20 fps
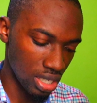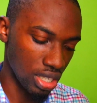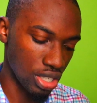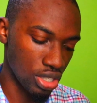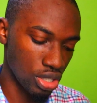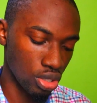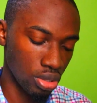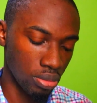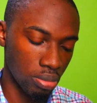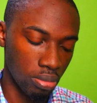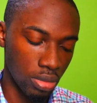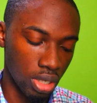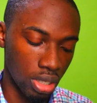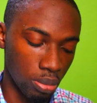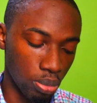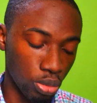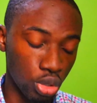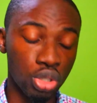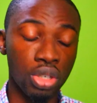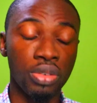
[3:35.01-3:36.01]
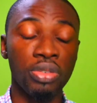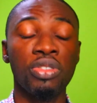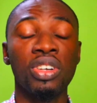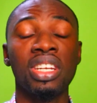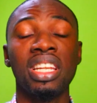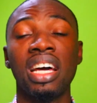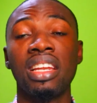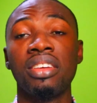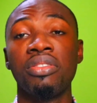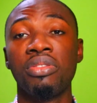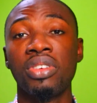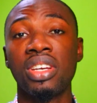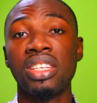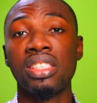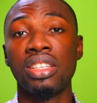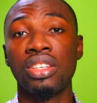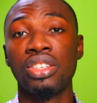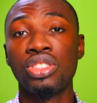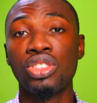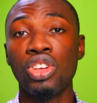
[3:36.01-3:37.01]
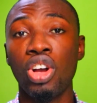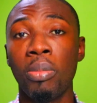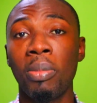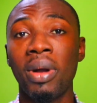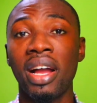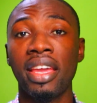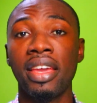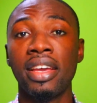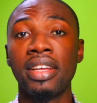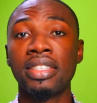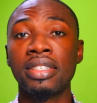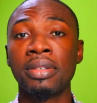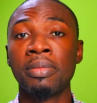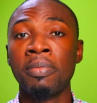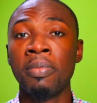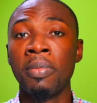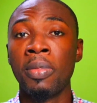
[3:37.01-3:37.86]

in a mutual fund that invests in the stock market,